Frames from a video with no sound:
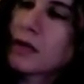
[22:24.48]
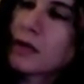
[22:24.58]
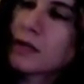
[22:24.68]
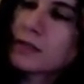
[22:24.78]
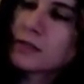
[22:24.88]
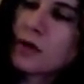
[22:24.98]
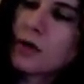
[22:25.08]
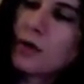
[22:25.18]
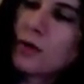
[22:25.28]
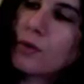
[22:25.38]

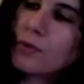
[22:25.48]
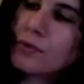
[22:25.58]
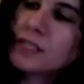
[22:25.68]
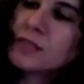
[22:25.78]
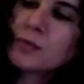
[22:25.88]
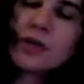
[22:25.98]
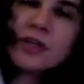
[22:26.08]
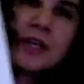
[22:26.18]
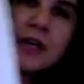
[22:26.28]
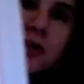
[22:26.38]
So this word
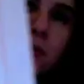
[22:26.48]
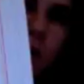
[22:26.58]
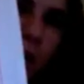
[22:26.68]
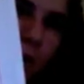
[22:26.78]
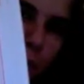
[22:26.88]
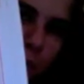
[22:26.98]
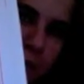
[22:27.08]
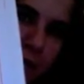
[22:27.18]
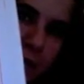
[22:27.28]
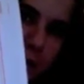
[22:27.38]
here,
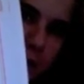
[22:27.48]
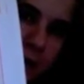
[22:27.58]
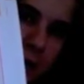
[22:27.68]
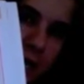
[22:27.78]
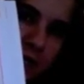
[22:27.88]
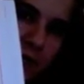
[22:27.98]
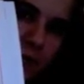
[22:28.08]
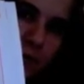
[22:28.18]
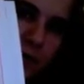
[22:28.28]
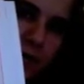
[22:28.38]
yuqawwi, has
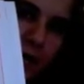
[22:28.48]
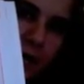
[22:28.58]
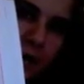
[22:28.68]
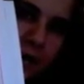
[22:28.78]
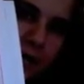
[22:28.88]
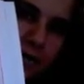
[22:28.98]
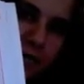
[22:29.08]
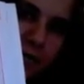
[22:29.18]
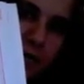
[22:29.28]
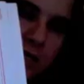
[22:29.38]
two ya in it. The
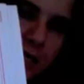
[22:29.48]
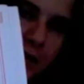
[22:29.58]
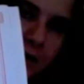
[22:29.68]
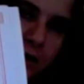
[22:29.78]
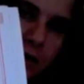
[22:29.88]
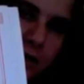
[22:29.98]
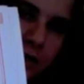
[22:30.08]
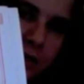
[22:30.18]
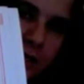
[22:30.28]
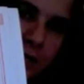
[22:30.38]
first letter,
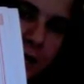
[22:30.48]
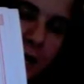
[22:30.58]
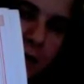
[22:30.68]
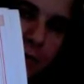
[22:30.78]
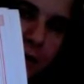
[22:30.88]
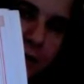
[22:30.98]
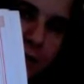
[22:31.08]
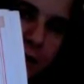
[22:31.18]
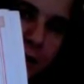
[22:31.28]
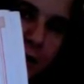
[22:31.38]
there's a ya right
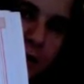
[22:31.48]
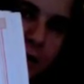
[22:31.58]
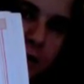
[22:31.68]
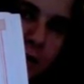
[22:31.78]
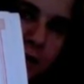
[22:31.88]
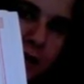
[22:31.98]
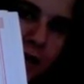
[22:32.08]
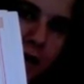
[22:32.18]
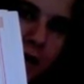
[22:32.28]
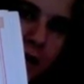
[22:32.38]
there.
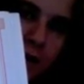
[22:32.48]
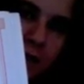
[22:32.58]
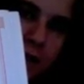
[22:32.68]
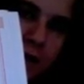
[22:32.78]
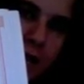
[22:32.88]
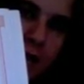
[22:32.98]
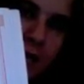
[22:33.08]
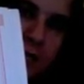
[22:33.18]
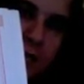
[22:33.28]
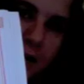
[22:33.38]
And the
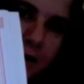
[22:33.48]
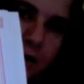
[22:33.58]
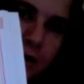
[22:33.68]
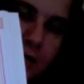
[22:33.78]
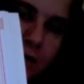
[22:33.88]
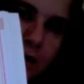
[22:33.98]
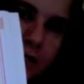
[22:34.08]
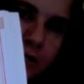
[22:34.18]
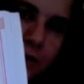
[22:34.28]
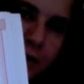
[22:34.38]
last letter is
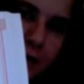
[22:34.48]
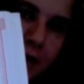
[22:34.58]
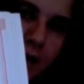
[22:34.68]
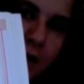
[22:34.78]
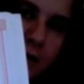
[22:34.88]
also a ya.